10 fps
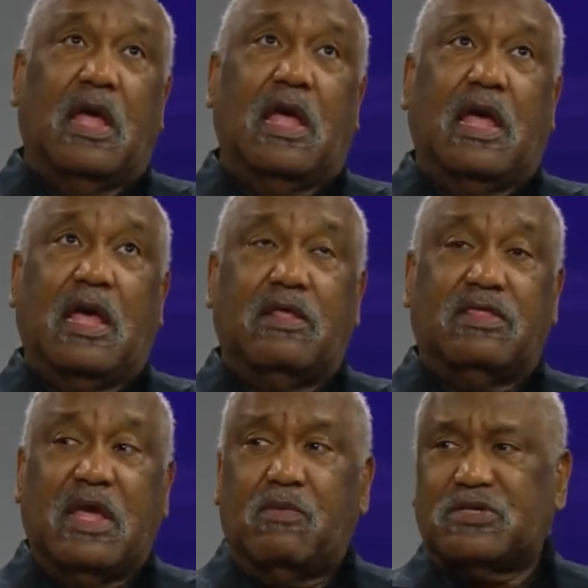And
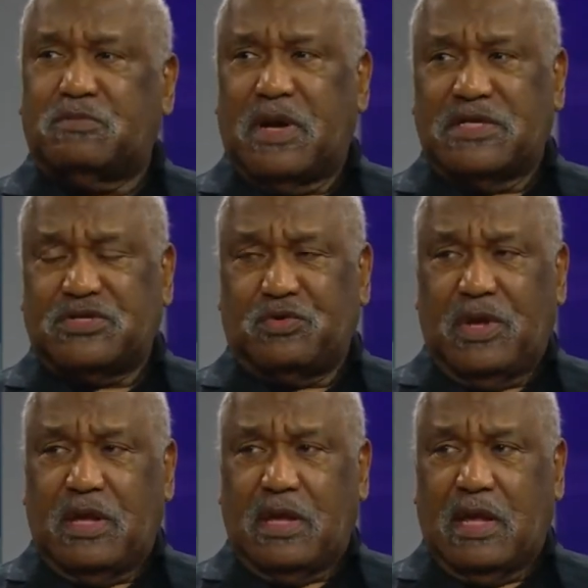they were
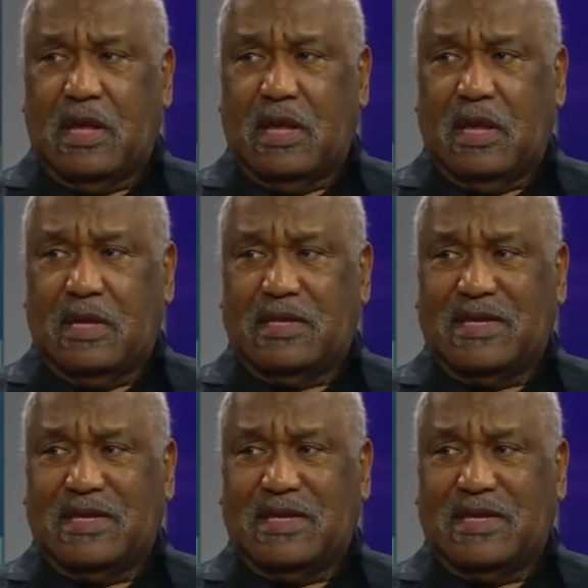sponsoring a